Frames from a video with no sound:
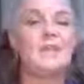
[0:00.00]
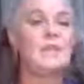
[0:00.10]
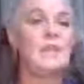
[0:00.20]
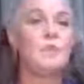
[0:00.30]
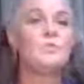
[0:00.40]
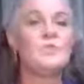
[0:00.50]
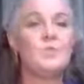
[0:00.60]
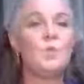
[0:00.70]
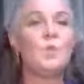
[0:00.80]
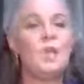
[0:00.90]
then it will
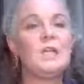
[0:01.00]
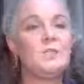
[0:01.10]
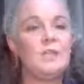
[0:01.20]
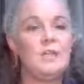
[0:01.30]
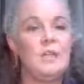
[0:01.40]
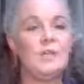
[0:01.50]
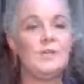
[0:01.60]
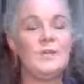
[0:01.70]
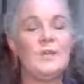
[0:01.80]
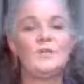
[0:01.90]
still work with
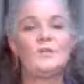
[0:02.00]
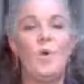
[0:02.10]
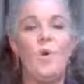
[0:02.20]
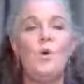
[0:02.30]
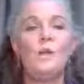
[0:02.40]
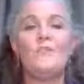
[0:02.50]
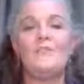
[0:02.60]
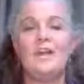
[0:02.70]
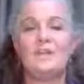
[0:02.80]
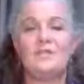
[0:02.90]
you, because all of
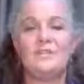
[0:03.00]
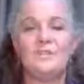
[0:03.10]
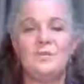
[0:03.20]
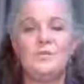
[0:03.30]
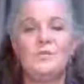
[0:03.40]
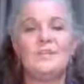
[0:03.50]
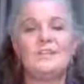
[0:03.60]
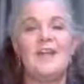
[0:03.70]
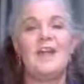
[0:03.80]
our crystals